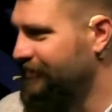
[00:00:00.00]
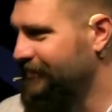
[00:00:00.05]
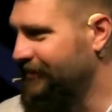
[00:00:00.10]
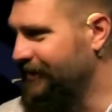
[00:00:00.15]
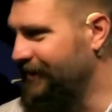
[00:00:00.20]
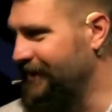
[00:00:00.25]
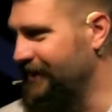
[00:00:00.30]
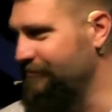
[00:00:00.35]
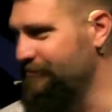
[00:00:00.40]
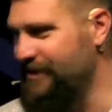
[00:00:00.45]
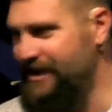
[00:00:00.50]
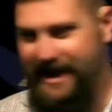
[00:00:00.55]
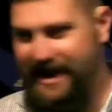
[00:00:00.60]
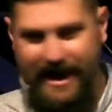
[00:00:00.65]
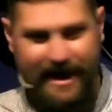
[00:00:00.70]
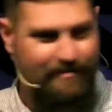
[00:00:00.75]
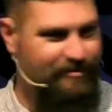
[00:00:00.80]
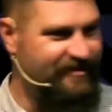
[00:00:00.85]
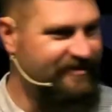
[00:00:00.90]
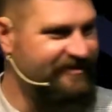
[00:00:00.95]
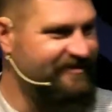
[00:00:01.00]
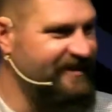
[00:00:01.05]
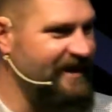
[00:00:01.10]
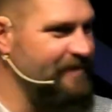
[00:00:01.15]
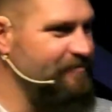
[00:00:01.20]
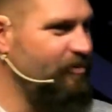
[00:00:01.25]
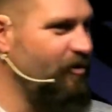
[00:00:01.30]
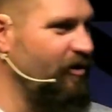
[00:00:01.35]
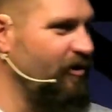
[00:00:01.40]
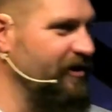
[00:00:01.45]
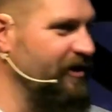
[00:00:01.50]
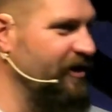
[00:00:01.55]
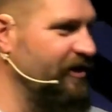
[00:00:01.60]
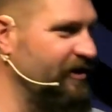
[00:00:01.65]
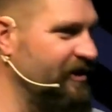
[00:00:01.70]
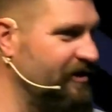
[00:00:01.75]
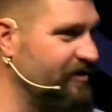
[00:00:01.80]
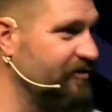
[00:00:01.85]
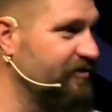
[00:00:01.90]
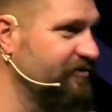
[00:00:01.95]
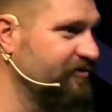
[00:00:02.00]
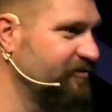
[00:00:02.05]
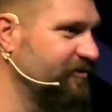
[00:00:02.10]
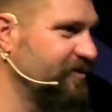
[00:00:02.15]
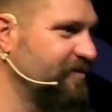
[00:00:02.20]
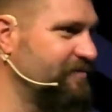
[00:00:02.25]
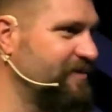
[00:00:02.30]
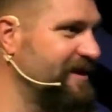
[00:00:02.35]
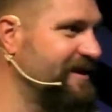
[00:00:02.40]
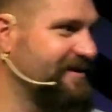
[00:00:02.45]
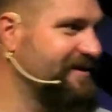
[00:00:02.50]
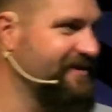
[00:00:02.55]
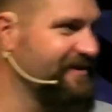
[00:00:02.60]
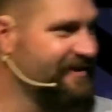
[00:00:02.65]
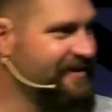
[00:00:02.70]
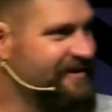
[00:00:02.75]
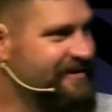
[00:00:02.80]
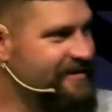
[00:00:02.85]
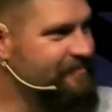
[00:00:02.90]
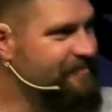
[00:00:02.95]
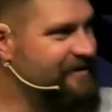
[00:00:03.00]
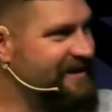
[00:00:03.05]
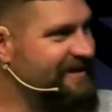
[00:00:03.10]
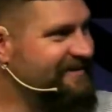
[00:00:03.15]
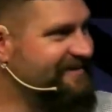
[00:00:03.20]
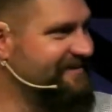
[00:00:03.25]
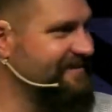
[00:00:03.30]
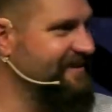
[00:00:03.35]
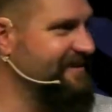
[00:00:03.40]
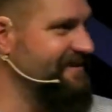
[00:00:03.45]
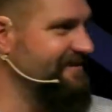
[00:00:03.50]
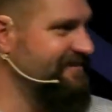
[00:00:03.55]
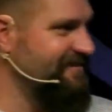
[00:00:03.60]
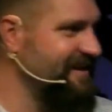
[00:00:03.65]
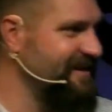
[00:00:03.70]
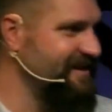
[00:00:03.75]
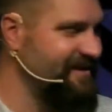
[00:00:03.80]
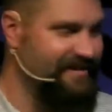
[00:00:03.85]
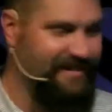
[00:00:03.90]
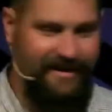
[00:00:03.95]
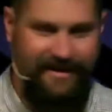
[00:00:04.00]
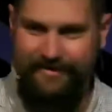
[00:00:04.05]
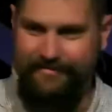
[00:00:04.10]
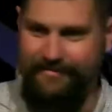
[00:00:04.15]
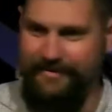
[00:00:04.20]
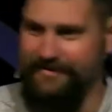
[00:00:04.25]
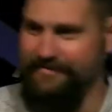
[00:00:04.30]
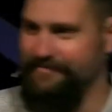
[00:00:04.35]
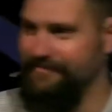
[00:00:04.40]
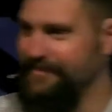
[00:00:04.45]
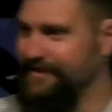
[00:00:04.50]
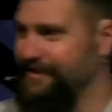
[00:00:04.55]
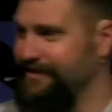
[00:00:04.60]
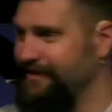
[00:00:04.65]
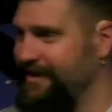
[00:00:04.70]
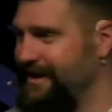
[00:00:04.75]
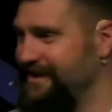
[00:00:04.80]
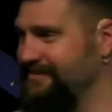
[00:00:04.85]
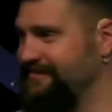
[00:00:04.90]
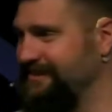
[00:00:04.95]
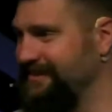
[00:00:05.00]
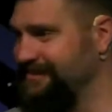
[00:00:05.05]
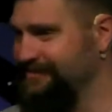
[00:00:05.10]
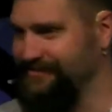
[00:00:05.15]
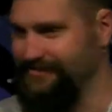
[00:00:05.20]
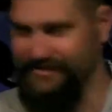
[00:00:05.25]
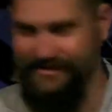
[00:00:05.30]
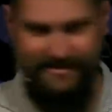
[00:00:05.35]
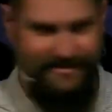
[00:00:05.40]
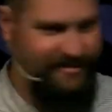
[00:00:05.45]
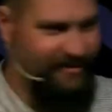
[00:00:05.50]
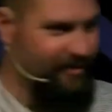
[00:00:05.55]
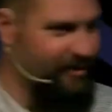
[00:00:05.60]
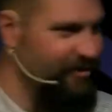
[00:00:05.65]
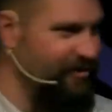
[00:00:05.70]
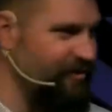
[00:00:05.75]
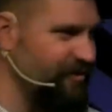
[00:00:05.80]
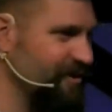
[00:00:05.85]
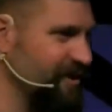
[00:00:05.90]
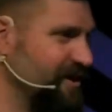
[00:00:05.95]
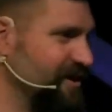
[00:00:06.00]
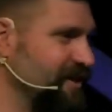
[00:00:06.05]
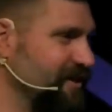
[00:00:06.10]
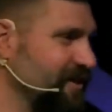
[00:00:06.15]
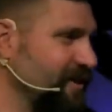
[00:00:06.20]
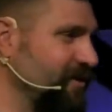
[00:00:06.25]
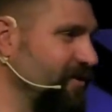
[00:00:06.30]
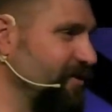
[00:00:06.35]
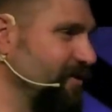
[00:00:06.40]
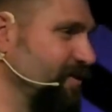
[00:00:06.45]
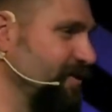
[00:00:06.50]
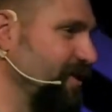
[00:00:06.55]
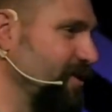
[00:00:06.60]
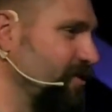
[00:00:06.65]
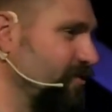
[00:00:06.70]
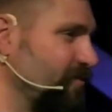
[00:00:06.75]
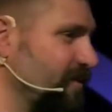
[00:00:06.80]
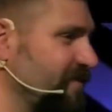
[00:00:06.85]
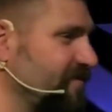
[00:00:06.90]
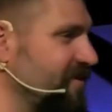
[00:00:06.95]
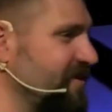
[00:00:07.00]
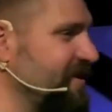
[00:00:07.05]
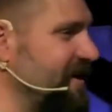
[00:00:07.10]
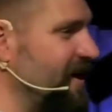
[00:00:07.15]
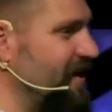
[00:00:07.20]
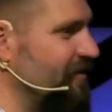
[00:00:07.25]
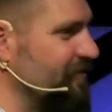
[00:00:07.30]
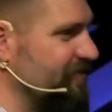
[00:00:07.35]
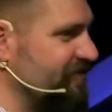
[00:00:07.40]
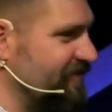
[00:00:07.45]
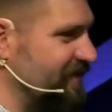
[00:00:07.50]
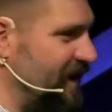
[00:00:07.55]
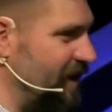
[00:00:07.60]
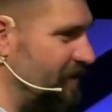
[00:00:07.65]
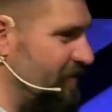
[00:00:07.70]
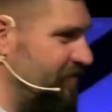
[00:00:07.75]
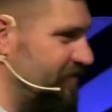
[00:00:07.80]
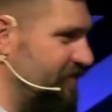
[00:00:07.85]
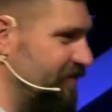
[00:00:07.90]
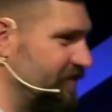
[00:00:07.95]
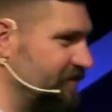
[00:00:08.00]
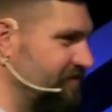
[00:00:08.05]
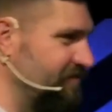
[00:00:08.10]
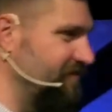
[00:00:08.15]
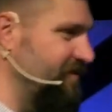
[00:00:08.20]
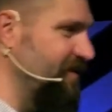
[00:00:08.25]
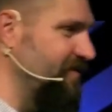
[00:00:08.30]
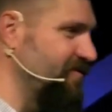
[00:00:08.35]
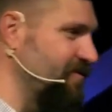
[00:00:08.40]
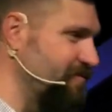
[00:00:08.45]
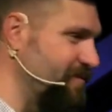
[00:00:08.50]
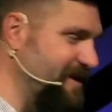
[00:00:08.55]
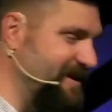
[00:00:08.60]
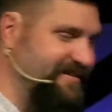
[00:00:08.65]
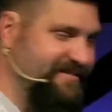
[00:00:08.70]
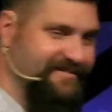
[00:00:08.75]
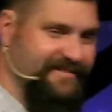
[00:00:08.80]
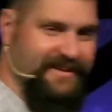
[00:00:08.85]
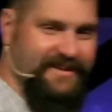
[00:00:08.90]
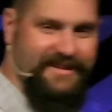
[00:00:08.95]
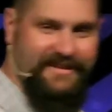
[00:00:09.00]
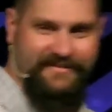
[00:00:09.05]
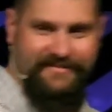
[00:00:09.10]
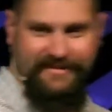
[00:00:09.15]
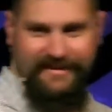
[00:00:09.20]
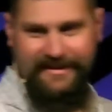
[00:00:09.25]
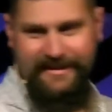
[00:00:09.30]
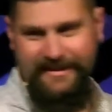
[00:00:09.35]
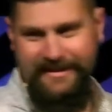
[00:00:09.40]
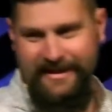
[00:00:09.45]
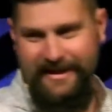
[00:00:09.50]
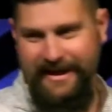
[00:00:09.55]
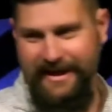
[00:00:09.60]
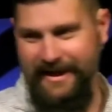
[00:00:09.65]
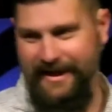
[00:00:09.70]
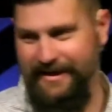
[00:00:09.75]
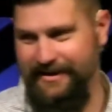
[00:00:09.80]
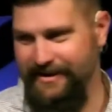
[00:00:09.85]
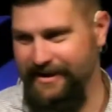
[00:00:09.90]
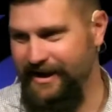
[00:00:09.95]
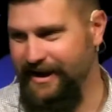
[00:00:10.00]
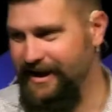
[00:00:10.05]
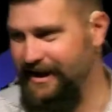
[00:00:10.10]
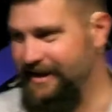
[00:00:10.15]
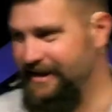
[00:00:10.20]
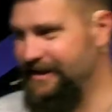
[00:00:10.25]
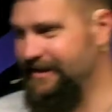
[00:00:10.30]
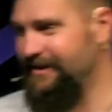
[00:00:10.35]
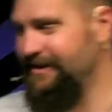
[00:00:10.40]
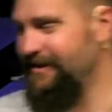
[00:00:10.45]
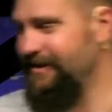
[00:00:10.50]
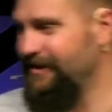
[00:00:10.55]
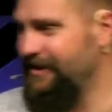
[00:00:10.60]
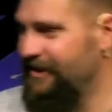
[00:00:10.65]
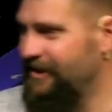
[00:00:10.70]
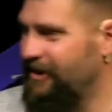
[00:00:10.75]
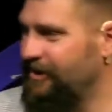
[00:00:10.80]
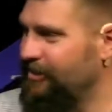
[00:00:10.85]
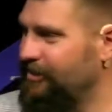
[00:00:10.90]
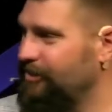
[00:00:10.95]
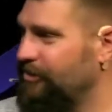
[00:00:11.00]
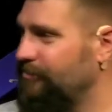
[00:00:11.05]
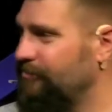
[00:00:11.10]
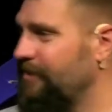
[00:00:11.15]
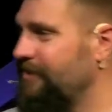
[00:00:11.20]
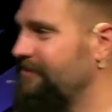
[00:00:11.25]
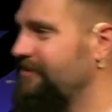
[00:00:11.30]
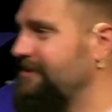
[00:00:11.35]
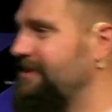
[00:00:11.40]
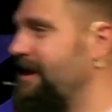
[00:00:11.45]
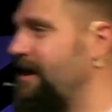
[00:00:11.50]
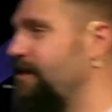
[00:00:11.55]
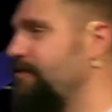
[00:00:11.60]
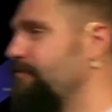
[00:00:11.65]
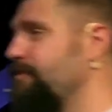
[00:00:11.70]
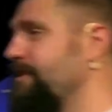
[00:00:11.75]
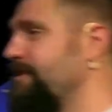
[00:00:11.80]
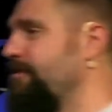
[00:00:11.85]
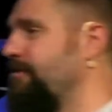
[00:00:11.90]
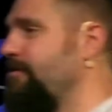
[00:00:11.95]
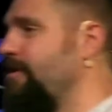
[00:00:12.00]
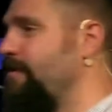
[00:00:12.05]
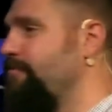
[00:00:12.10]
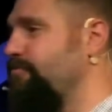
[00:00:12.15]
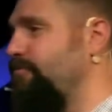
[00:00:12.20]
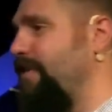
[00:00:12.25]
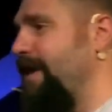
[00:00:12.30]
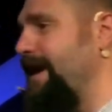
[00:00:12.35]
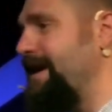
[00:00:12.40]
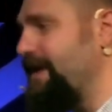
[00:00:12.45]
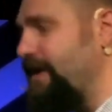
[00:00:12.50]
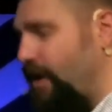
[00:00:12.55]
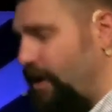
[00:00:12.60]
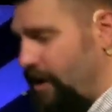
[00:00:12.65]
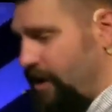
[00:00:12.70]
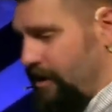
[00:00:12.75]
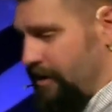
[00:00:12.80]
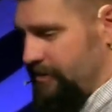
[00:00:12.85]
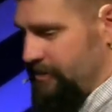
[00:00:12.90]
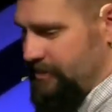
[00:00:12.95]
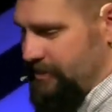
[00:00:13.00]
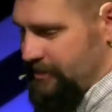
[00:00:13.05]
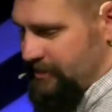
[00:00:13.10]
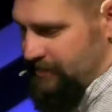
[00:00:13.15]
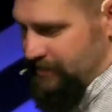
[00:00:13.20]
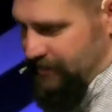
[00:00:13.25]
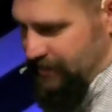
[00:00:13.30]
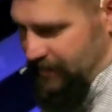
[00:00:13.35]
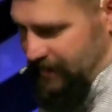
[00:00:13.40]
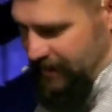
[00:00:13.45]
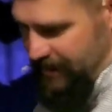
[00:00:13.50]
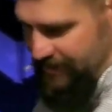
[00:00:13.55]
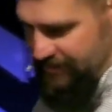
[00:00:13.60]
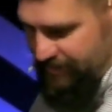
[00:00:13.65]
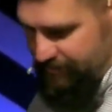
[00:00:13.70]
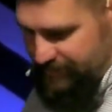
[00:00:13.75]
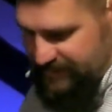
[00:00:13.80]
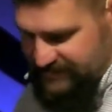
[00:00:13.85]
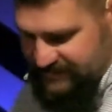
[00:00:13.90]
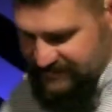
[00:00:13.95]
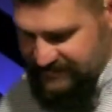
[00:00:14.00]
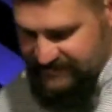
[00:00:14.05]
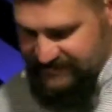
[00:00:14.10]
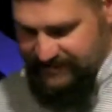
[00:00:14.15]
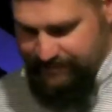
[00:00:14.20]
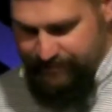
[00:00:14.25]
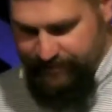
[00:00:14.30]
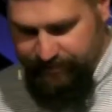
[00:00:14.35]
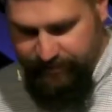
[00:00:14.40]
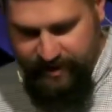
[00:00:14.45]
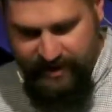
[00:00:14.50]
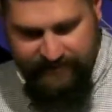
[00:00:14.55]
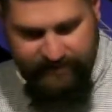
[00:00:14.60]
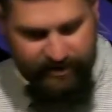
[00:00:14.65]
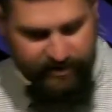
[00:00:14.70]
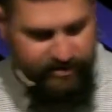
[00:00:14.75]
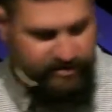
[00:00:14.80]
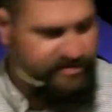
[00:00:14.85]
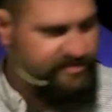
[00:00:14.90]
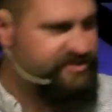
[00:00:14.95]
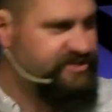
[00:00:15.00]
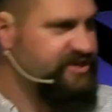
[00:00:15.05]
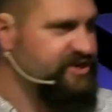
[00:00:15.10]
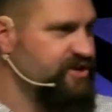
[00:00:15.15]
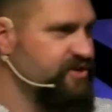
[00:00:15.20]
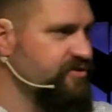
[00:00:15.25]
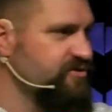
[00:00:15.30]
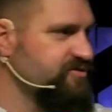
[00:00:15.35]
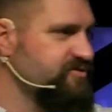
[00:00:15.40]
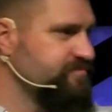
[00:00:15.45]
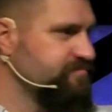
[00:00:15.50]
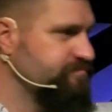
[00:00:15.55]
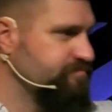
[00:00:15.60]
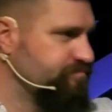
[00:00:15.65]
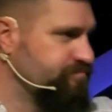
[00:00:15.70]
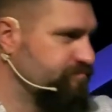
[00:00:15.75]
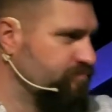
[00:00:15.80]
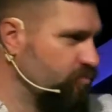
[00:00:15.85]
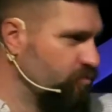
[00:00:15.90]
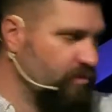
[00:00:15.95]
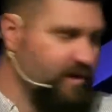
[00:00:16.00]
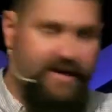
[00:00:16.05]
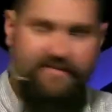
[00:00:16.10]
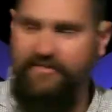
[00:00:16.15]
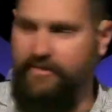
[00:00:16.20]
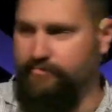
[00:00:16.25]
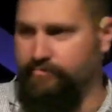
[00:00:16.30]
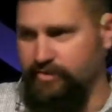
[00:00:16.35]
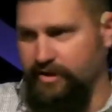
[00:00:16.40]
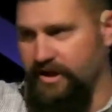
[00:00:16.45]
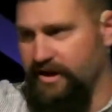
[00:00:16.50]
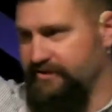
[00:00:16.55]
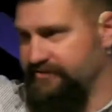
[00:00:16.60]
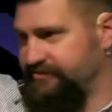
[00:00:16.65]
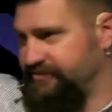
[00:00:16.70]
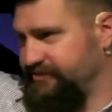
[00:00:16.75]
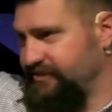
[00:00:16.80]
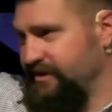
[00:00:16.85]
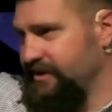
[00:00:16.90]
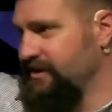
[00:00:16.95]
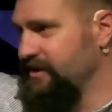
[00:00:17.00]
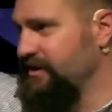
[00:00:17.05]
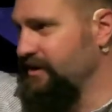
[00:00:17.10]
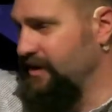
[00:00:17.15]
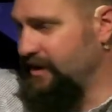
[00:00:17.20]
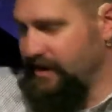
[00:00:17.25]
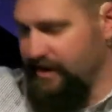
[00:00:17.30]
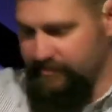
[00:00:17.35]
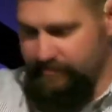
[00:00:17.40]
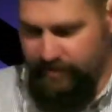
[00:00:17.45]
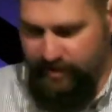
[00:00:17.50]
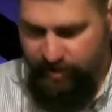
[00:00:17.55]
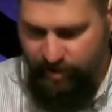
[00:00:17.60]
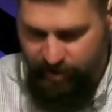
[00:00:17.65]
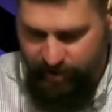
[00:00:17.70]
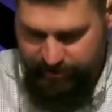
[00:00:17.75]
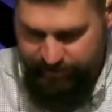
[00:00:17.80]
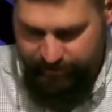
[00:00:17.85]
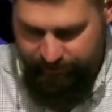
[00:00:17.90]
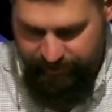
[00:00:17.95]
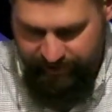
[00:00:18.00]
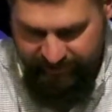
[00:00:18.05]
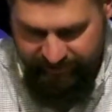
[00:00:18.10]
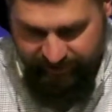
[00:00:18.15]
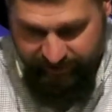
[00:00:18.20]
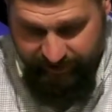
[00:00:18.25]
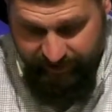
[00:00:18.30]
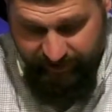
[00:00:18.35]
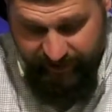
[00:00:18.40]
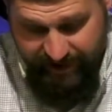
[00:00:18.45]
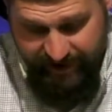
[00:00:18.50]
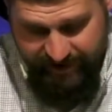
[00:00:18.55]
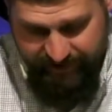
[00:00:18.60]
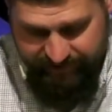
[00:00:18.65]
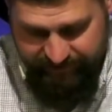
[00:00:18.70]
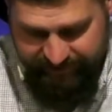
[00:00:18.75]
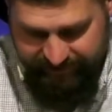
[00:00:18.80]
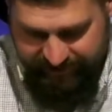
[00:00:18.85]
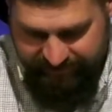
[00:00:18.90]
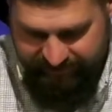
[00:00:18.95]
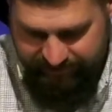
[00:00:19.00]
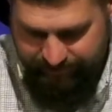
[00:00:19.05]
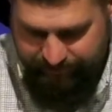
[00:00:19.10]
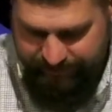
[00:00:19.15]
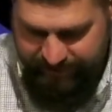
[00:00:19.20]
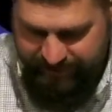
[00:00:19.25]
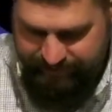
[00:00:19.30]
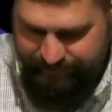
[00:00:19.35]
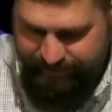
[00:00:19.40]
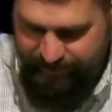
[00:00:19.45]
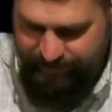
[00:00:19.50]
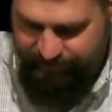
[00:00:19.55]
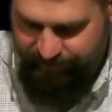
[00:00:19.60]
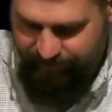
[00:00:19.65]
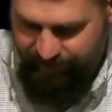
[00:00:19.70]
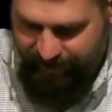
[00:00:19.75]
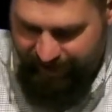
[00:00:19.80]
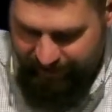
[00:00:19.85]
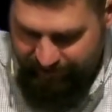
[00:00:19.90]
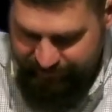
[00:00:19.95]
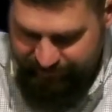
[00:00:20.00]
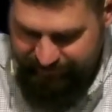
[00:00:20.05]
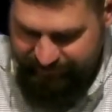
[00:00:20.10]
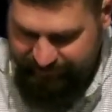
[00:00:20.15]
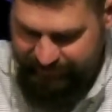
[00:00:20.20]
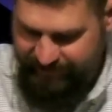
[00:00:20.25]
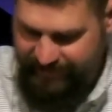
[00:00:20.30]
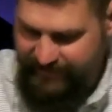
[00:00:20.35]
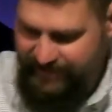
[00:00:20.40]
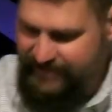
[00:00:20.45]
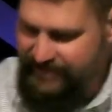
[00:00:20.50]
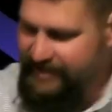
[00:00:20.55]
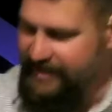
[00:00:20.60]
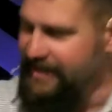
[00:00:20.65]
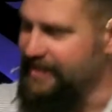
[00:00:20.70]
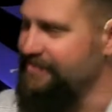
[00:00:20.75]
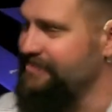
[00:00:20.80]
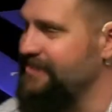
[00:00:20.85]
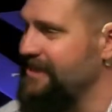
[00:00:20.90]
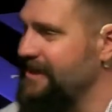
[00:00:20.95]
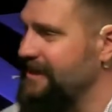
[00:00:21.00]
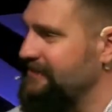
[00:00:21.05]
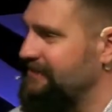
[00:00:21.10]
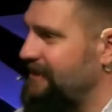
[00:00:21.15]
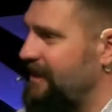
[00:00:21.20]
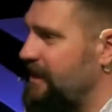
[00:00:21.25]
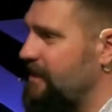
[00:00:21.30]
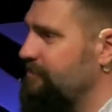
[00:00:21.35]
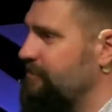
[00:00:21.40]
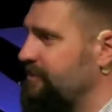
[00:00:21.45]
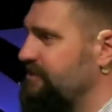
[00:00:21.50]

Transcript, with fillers: Uh, Minneapolis, St. Paul area, those were the big, the big cities, St. Cloud, but, you know, Hastings was just the little, little, little river town south of, of the big cities. And uh, in, our, in our little river town, we grew up right on uh, the Mississippi River, and there's huge river bluffs um, along the river, and a lot of those have some big, beautiful houses and things on it.